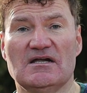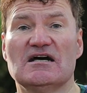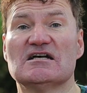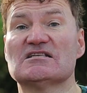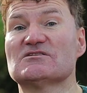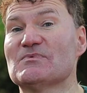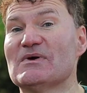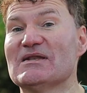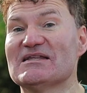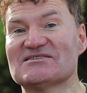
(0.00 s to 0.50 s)

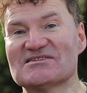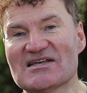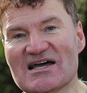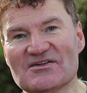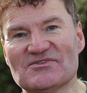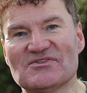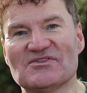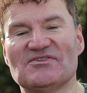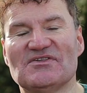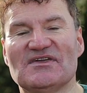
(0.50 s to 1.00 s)
as well as
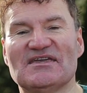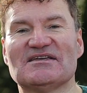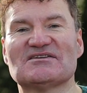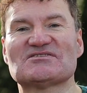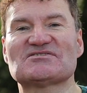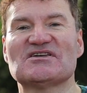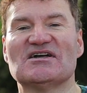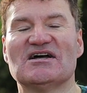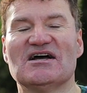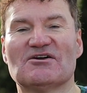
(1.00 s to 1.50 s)
other
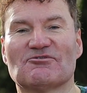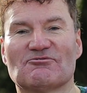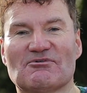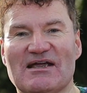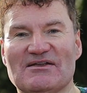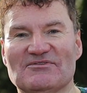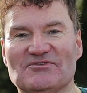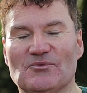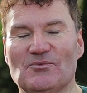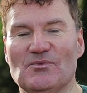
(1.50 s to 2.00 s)
things
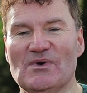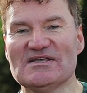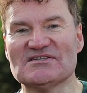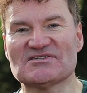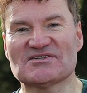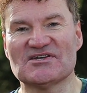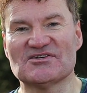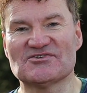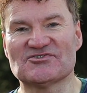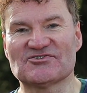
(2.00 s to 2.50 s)
around the
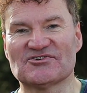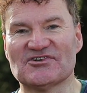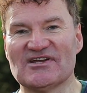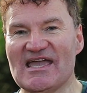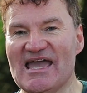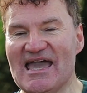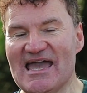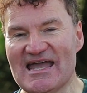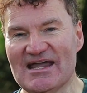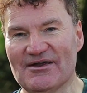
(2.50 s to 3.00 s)
West Country
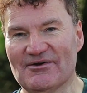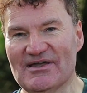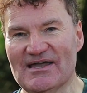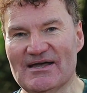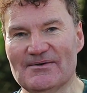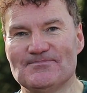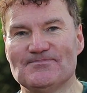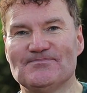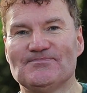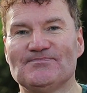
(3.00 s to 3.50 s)

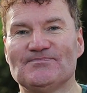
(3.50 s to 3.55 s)
area.